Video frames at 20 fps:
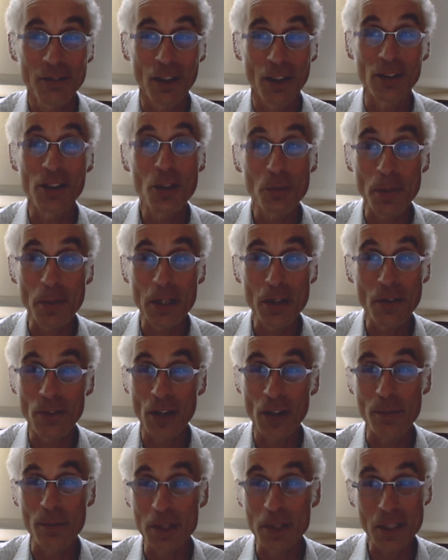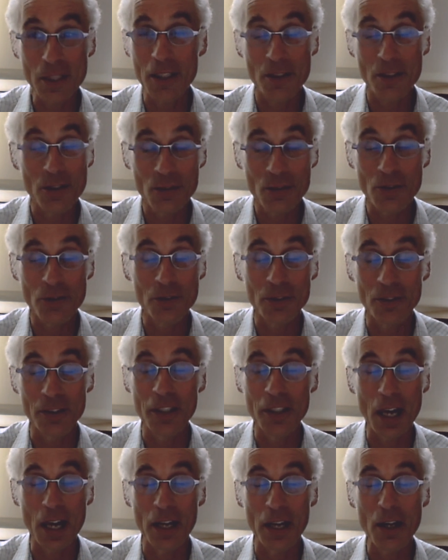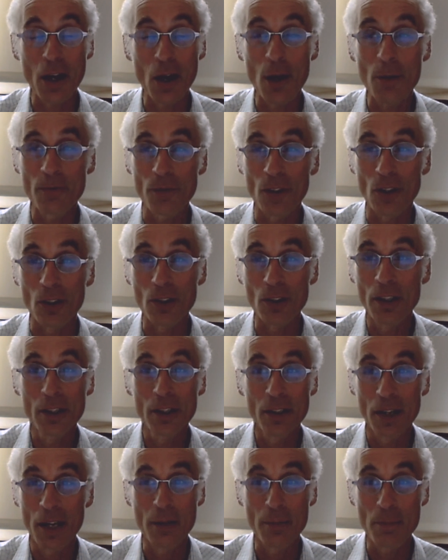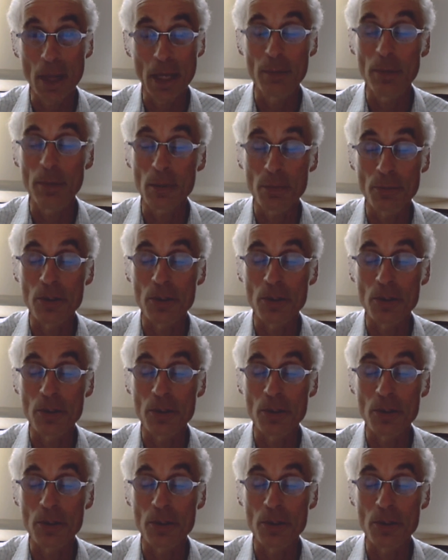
a little bit of vitamin D is certainly not harmful and may be